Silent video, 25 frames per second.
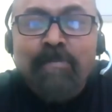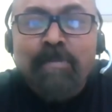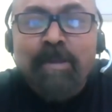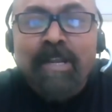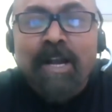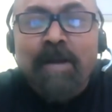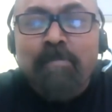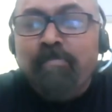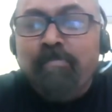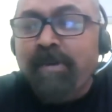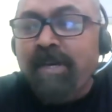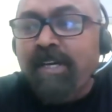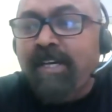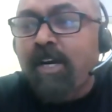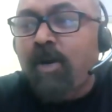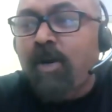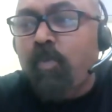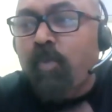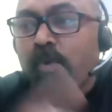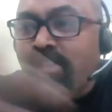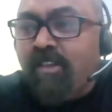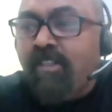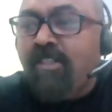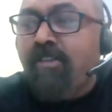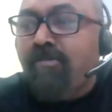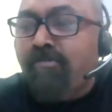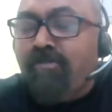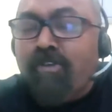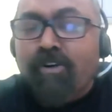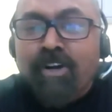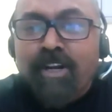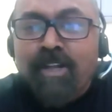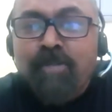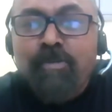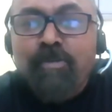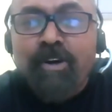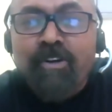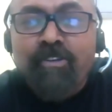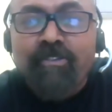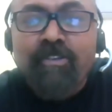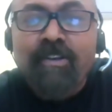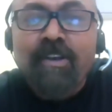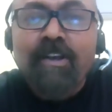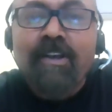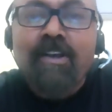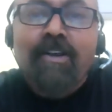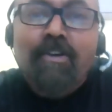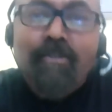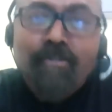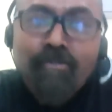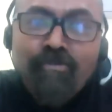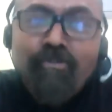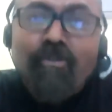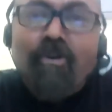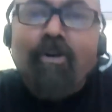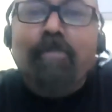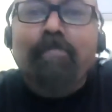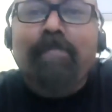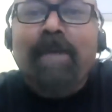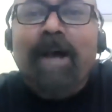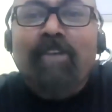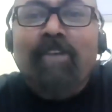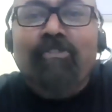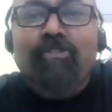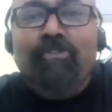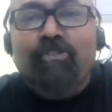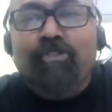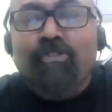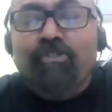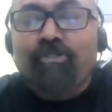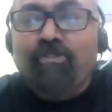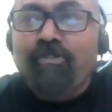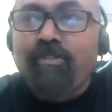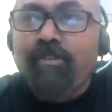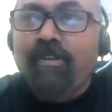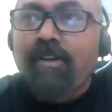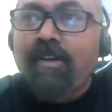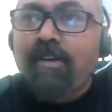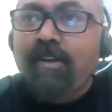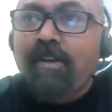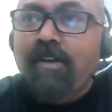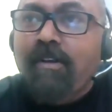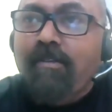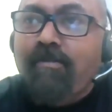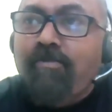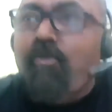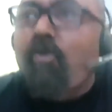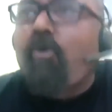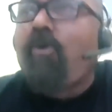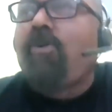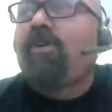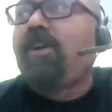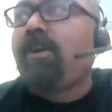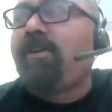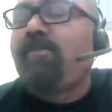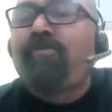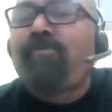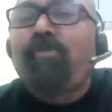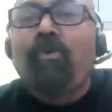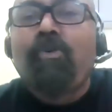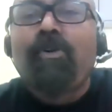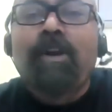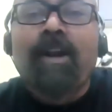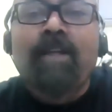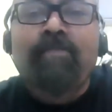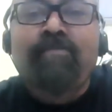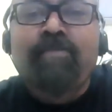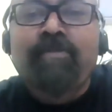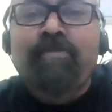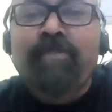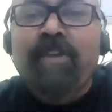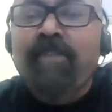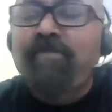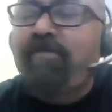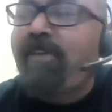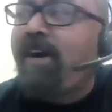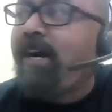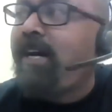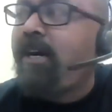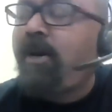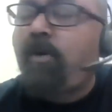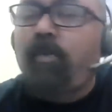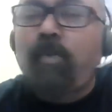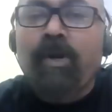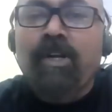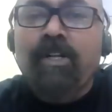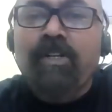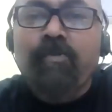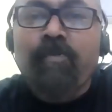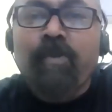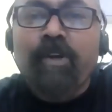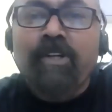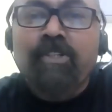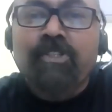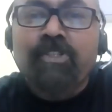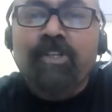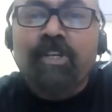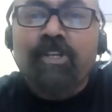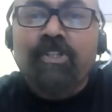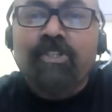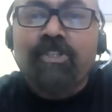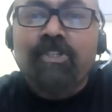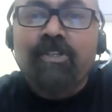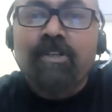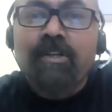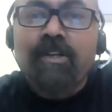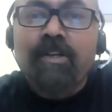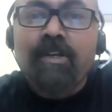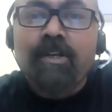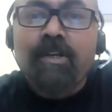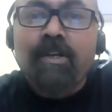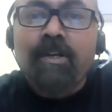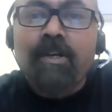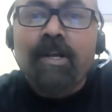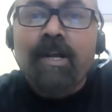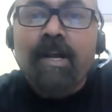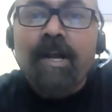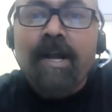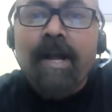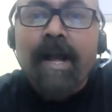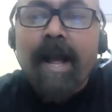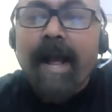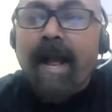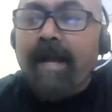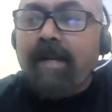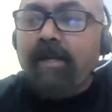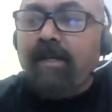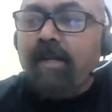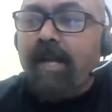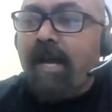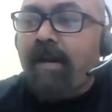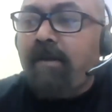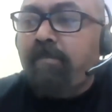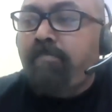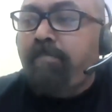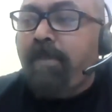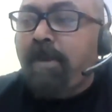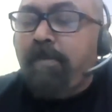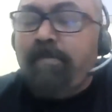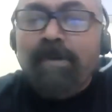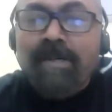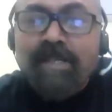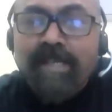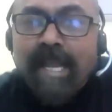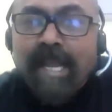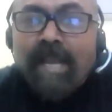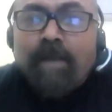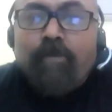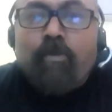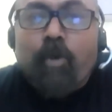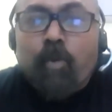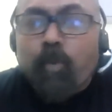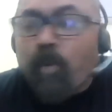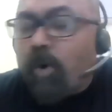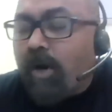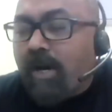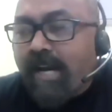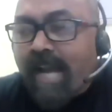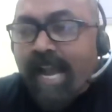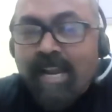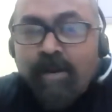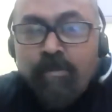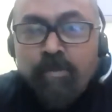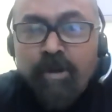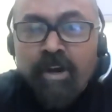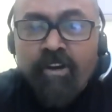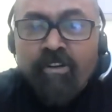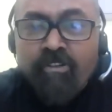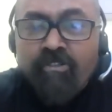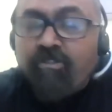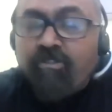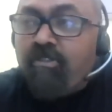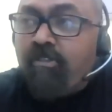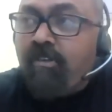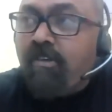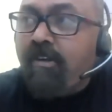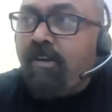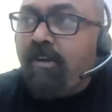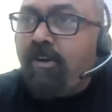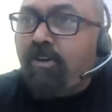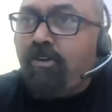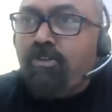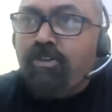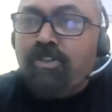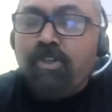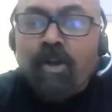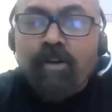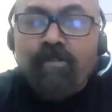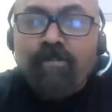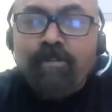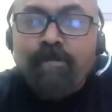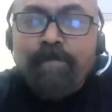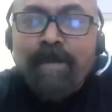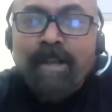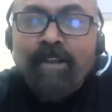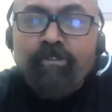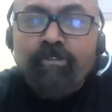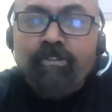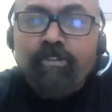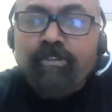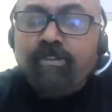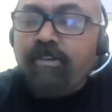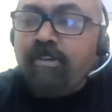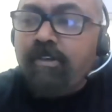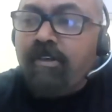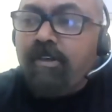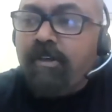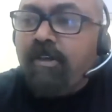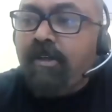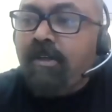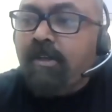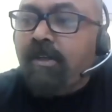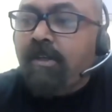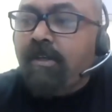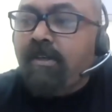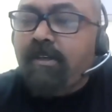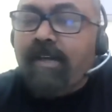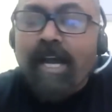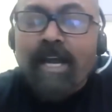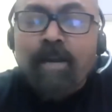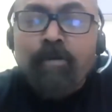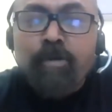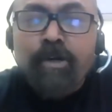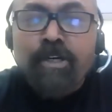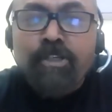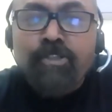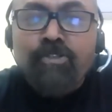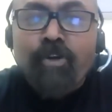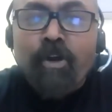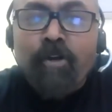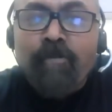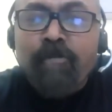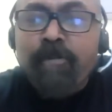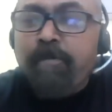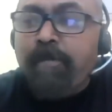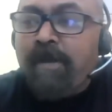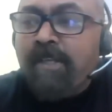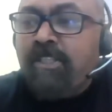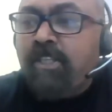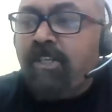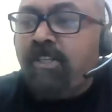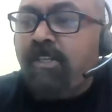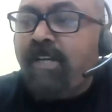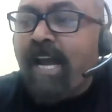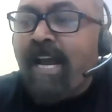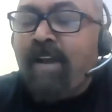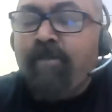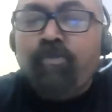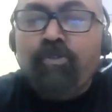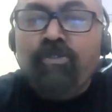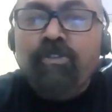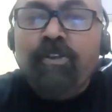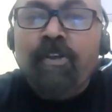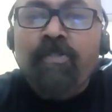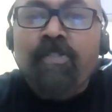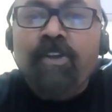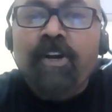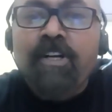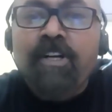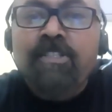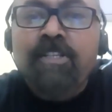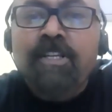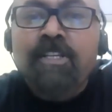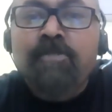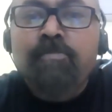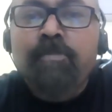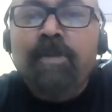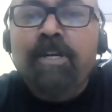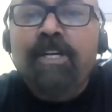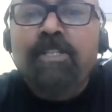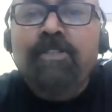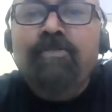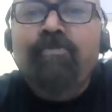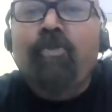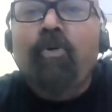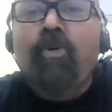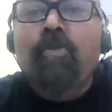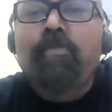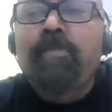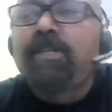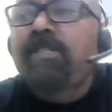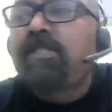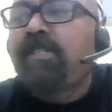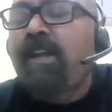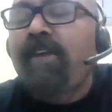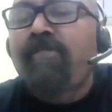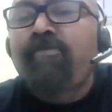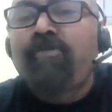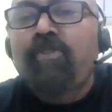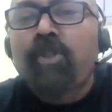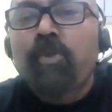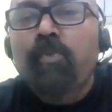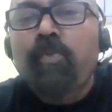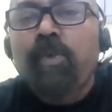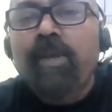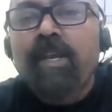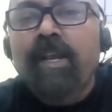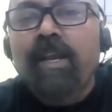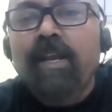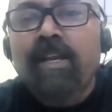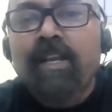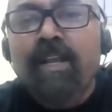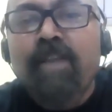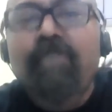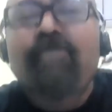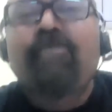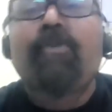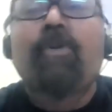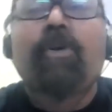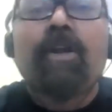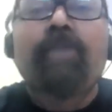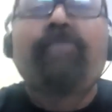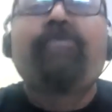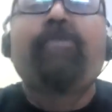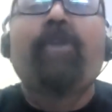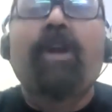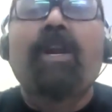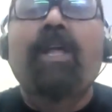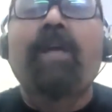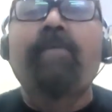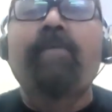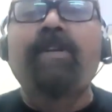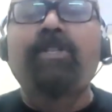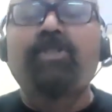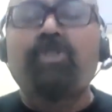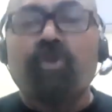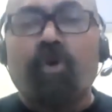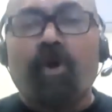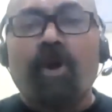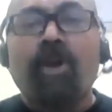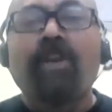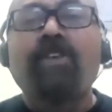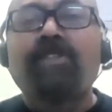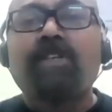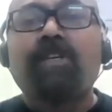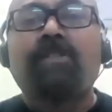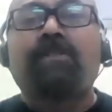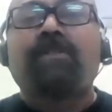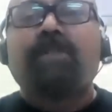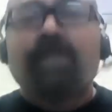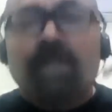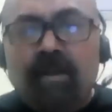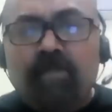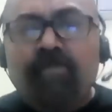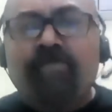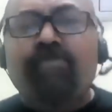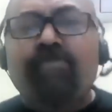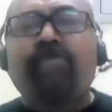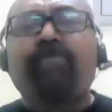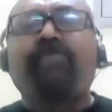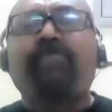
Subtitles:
be completed within the 40 minutes, 4 passages, 400, 450, 500 words each. And people take about what, 9 minutes to solve a passage. 9 minutes solve a passage. 9 4s are 36 minutes. 4 minutes left for the BA. If you are giving choices, give